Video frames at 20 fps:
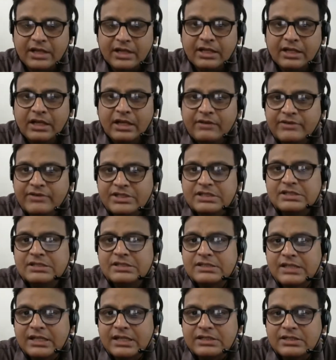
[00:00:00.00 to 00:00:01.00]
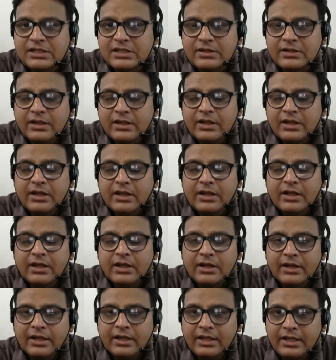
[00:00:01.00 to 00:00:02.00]
television station
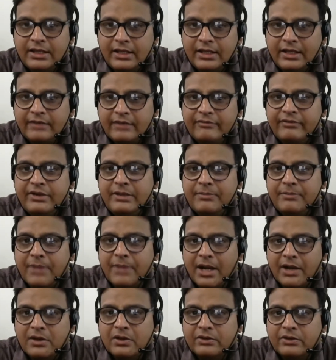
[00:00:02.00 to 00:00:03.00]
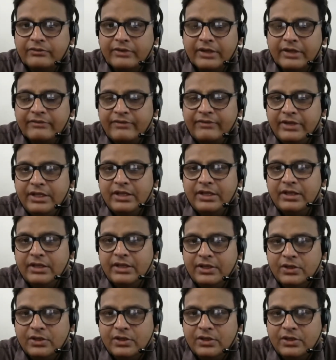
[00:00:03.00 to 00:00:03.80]
in every part of every